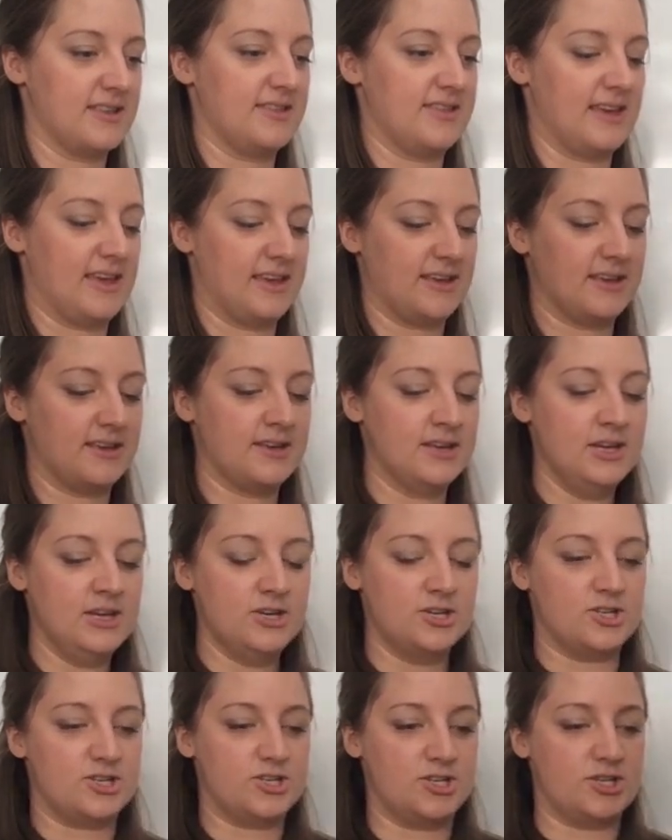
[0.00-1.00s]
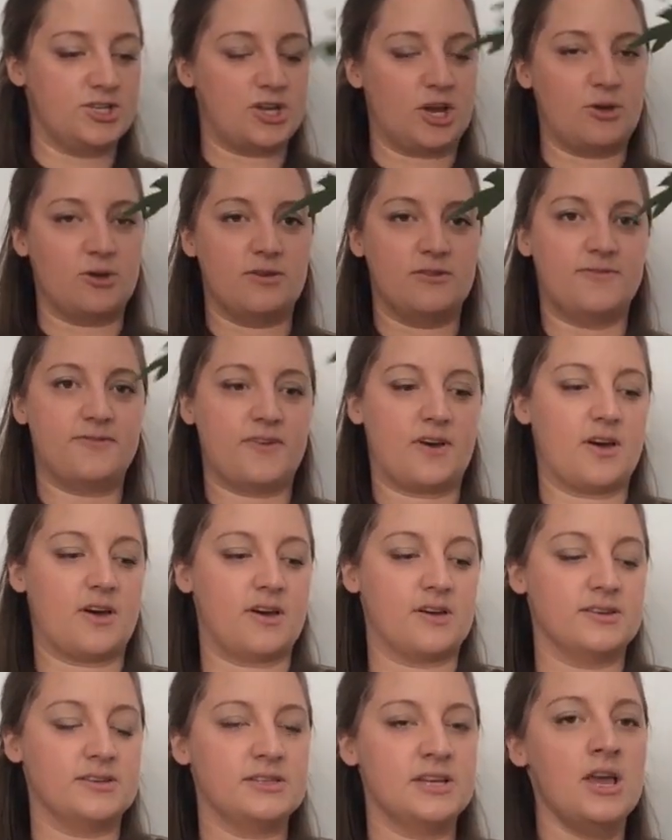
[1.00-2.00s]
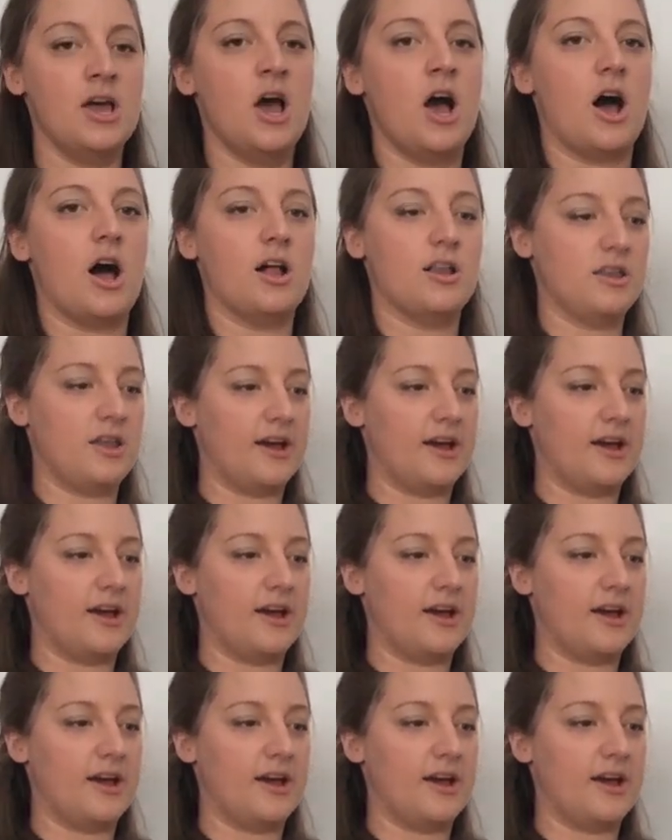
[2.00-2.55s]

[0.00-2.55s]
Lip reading: I think, just to show you first. I